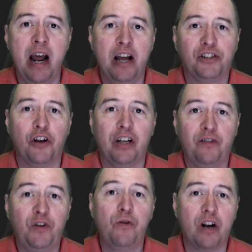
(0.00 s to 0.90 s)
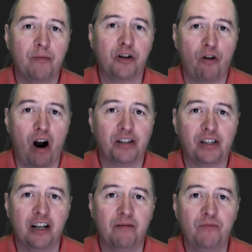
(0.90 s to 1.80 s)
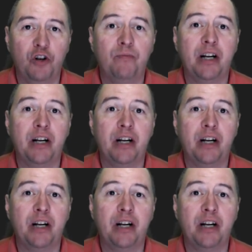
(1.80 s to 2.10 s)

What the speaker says: so that if you come across them, you'll be